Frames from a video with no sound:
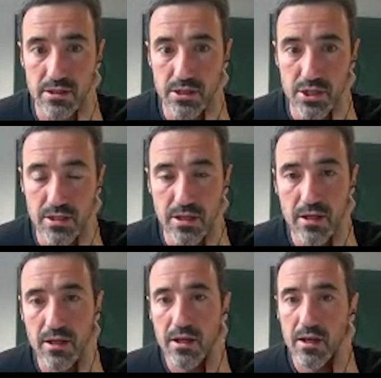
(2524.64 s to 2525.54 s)
G,
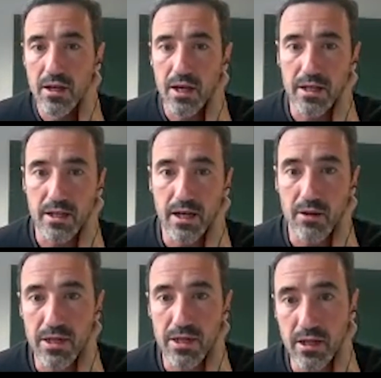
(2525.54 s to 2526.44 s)
and I
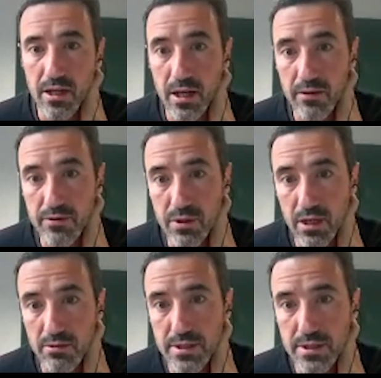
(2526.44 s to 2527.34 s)
will have to
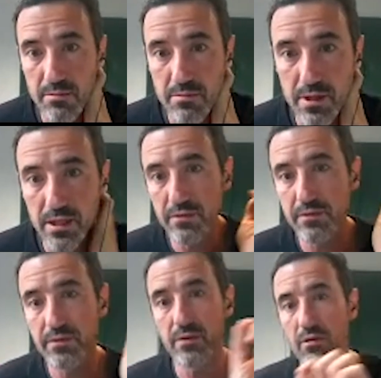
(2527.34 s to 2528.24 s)
count them
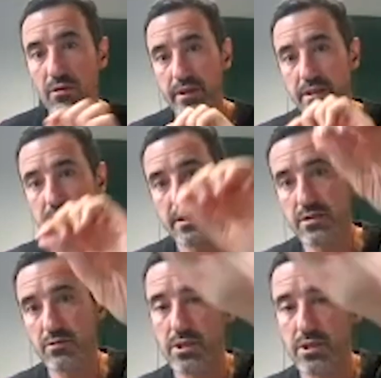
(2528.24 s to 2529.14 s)
if all
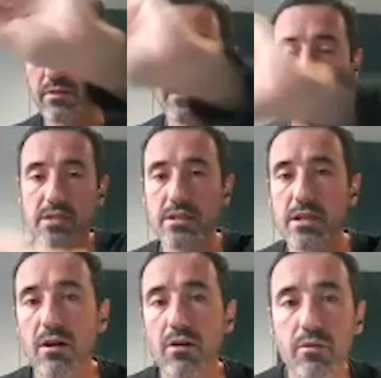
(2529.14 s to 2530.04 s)
vertices which I visited
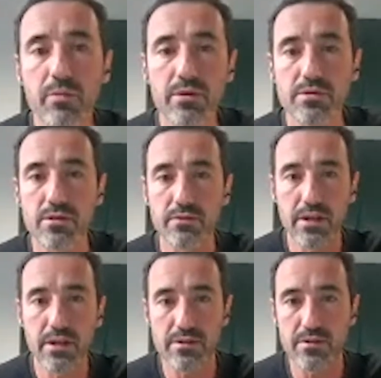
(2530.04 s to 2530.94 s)
are open. So
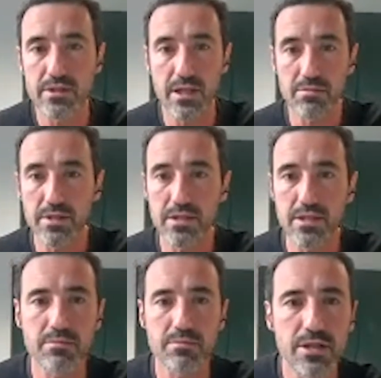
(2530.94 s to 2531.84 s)
there is this explicit
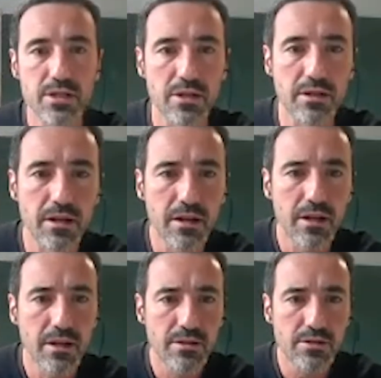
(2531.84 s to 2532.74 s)
expression.
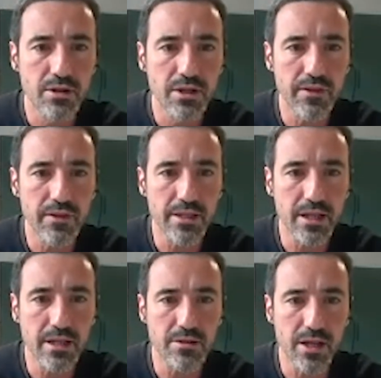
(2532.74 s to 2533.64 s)
So if I
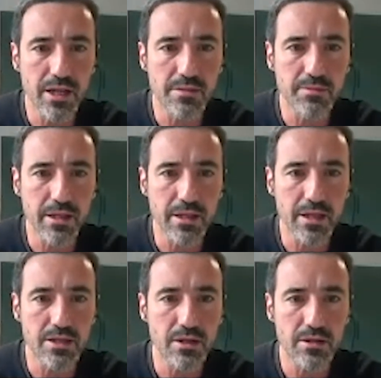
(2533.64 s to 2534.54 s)
take the
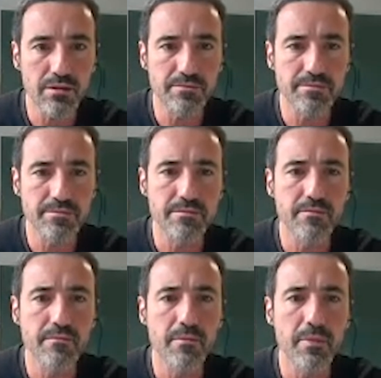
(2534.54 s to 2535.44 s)
expectation
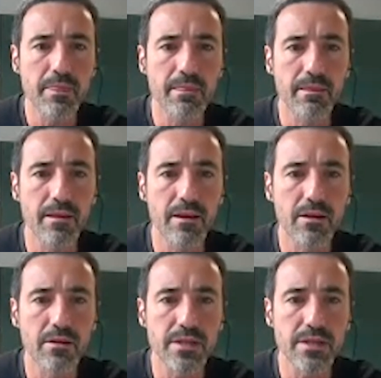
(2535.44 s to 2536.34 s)

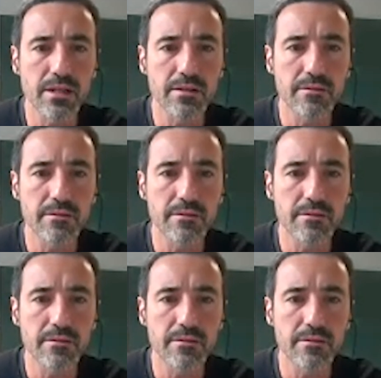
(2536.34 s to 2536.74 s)
of that,